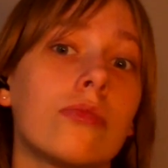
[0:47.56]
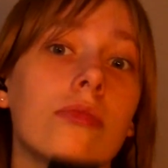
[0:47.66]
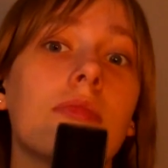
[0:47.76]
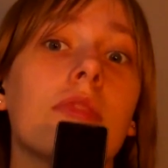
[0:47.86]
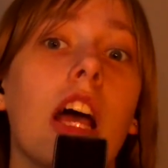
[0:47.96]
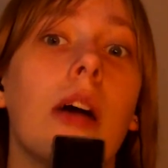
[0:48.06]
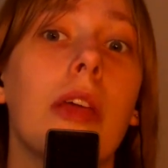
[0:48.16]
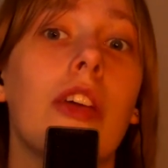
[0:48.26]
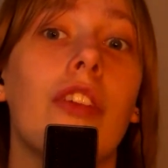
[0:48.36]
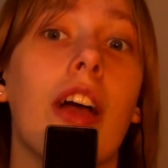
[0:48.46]
Tell me
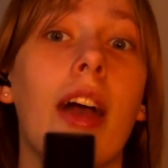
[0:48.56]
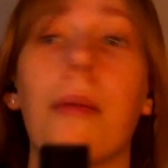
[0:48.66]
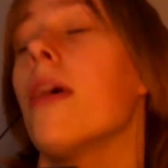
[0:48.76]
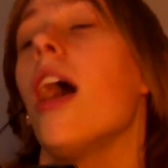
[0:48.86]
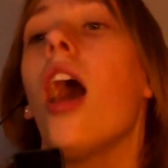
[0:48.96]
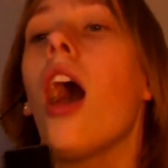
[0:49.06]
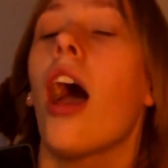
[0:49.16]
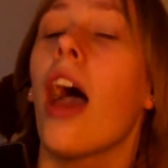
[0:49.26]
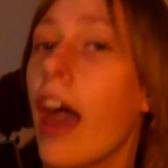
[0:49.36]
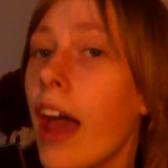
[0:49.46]
if I am.
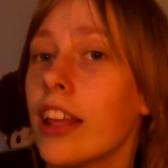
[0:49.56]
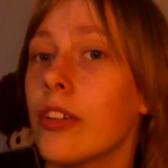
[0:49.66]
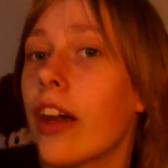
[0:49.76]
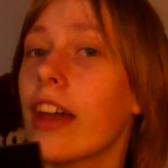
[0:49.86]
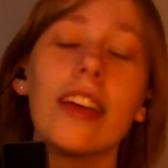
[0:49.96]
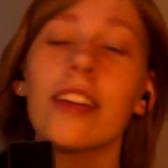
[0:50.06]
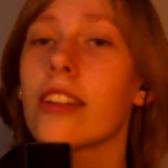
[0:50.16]
Anyway,